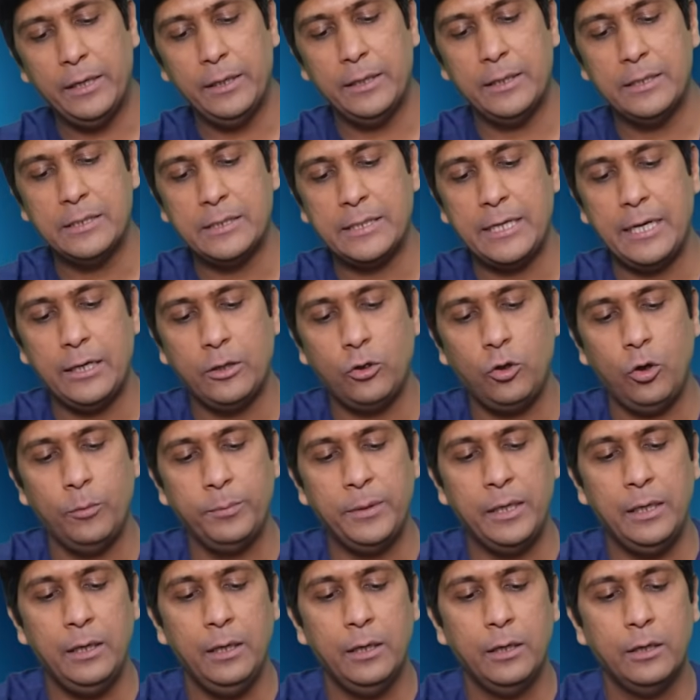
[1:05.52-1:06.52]
the
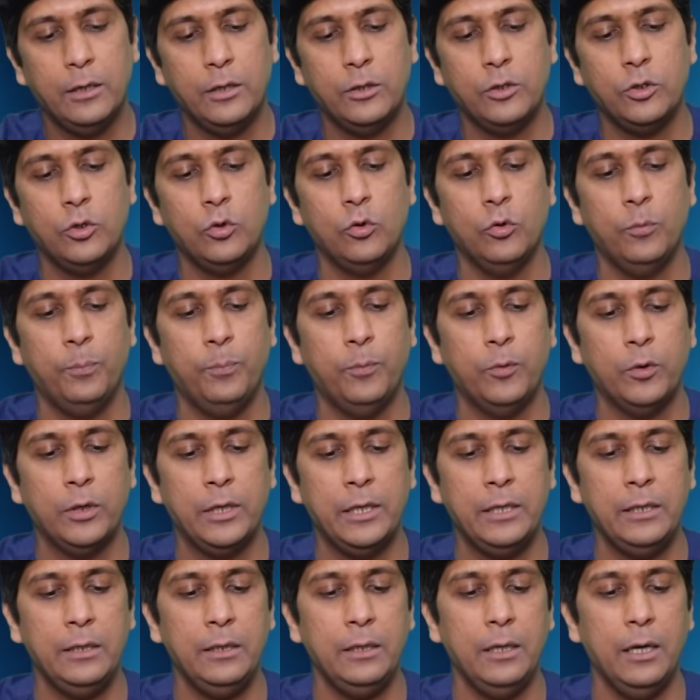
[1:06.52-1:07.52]
discectomy, you put
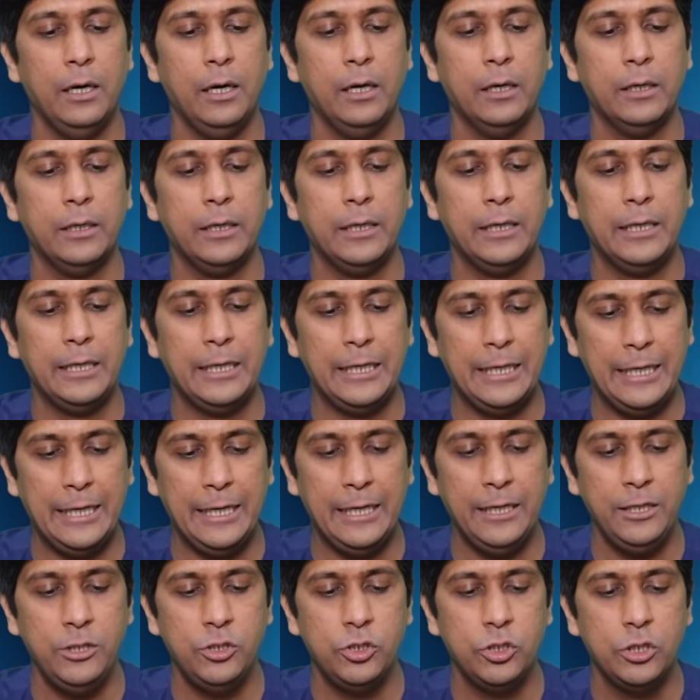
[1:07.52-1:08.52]
in a
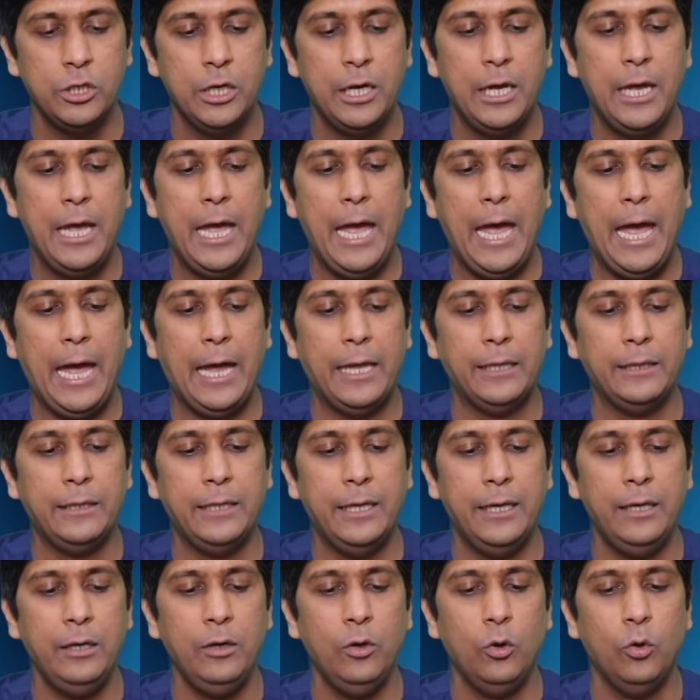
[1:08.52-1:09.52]
cage and
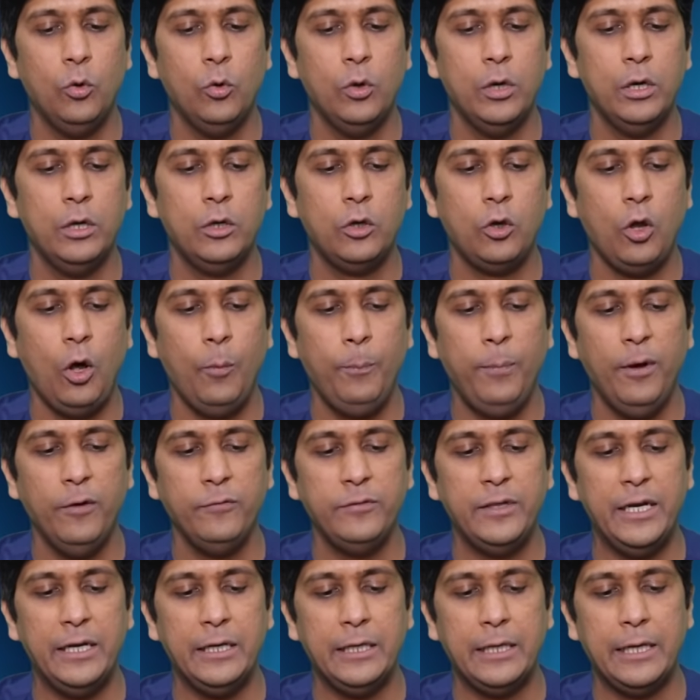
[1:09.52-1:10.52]
then over top
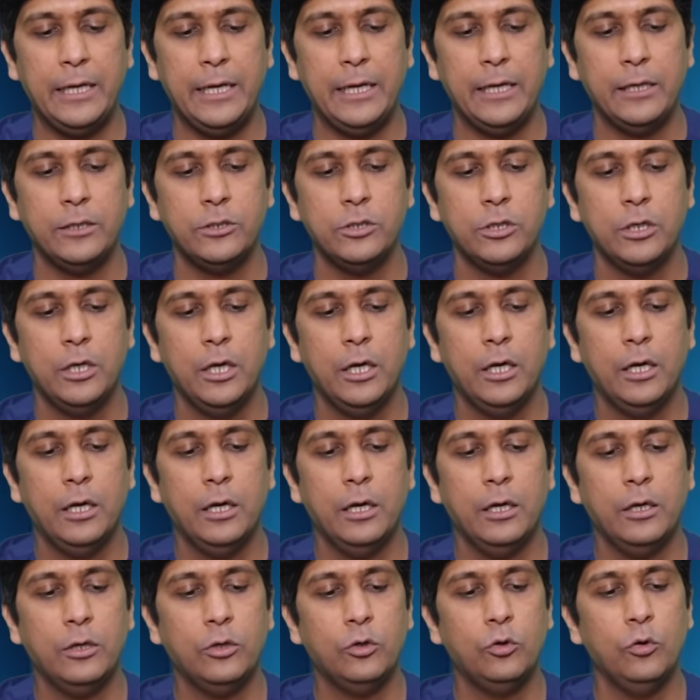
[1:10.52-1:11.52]
of that cage,
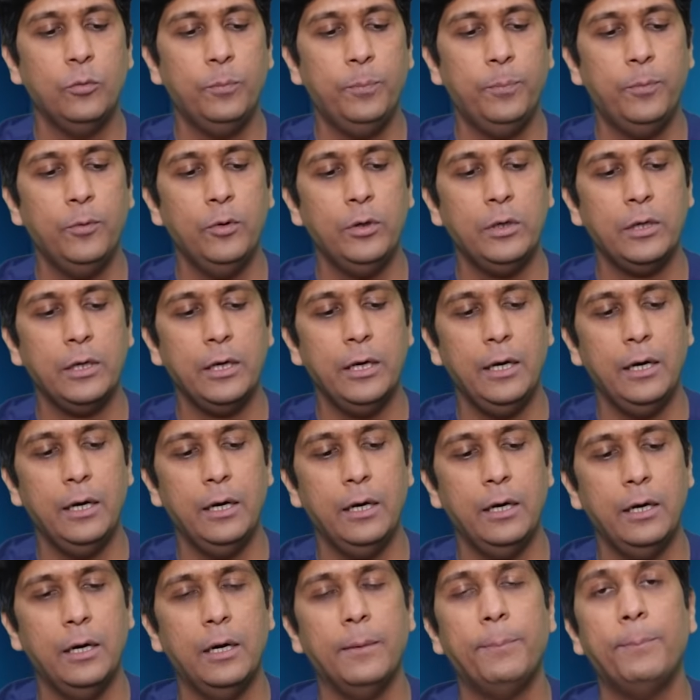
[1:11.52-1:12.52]
you put
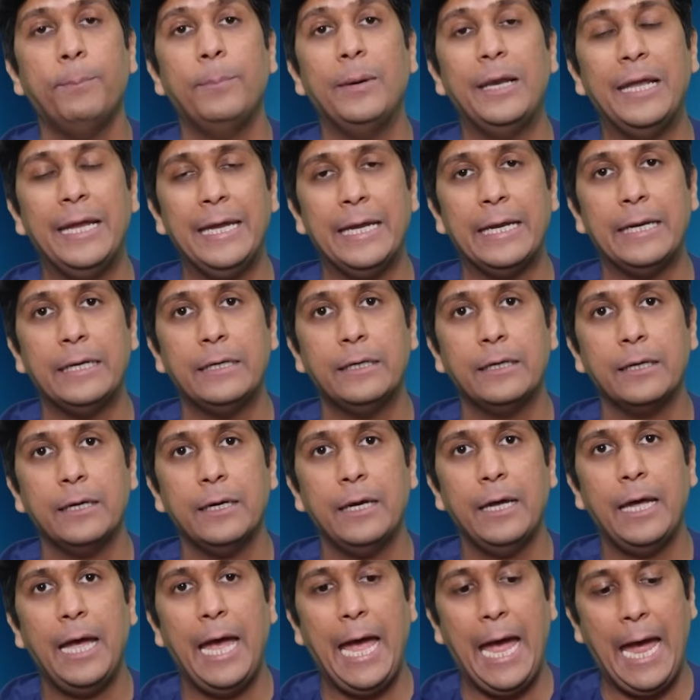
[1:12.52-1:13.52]
a plate,
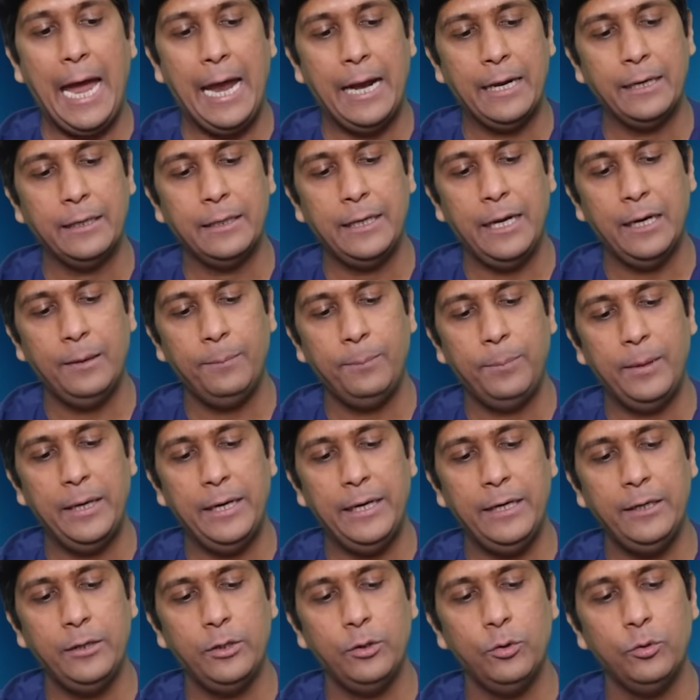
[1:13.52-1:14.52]
and that
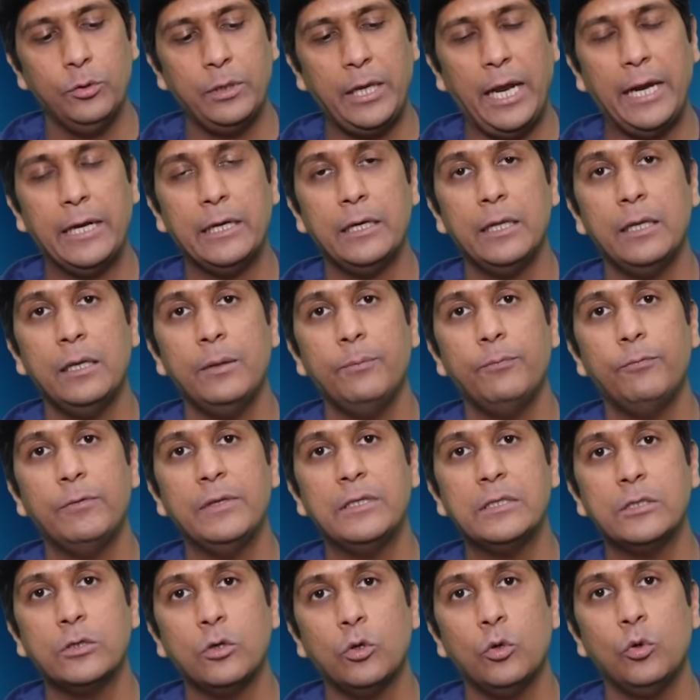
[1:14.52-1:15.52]
plate you tighten up
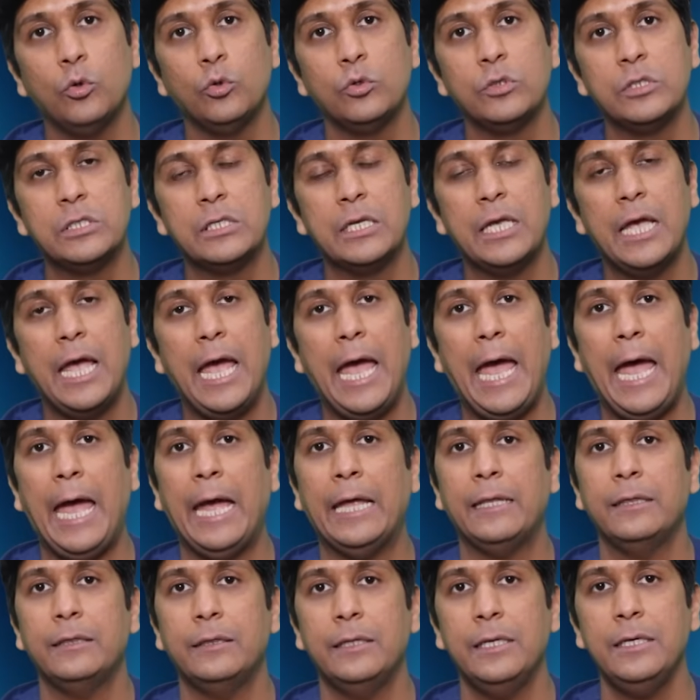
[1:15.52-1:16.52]
with screws,
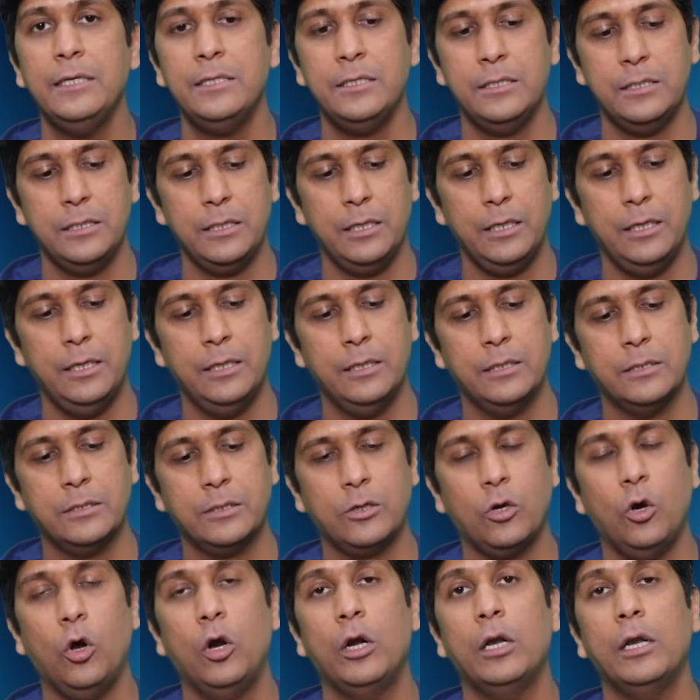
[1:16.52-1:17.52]
and this is
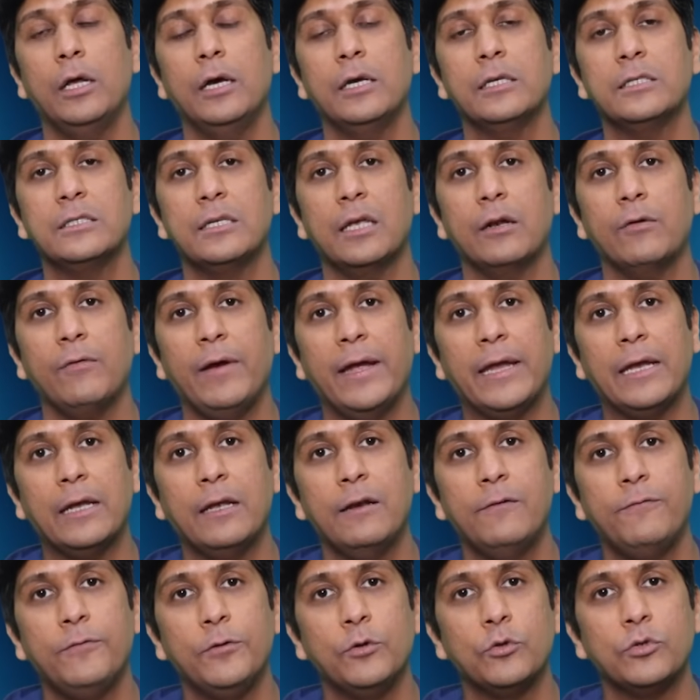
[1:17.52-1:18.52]
called a
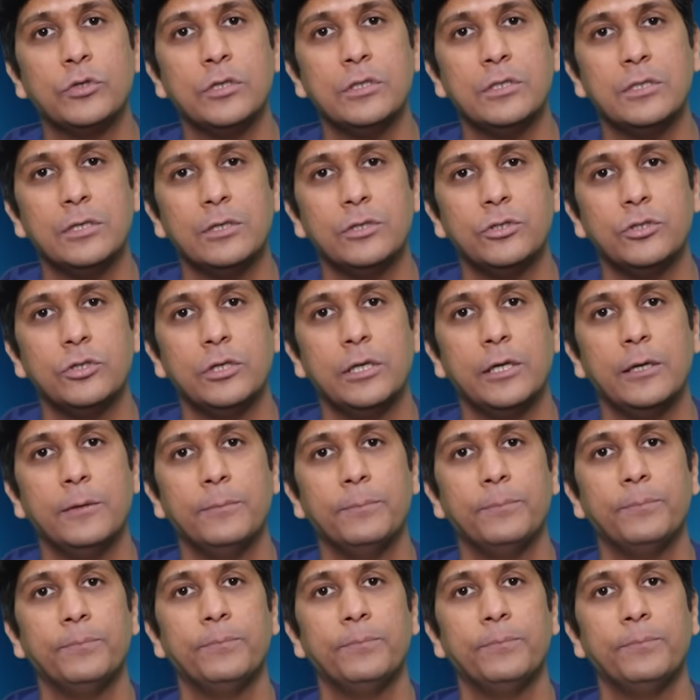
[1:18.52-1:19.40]
cervical fusion surgery.